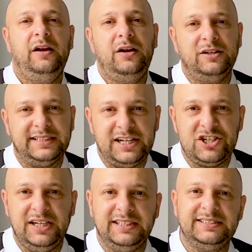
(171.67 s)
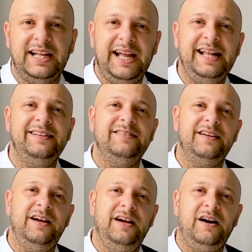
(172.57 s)
Los Angeles
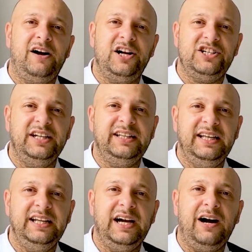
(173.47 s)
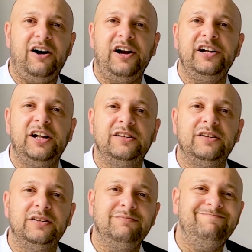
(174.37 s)
and Argentina are
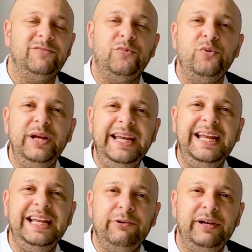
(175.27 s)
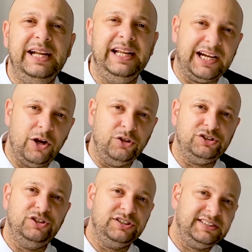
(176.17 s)
not really, really close.
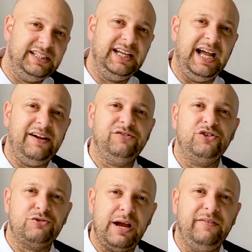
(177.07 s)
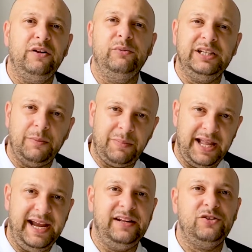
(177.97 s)
You still have to travel with the
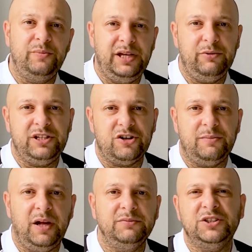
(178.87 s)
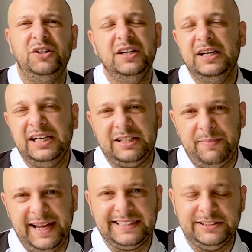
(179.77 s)
plane to be with your mom, so it
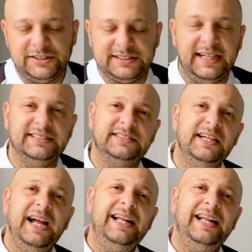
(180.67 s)
makes no sense.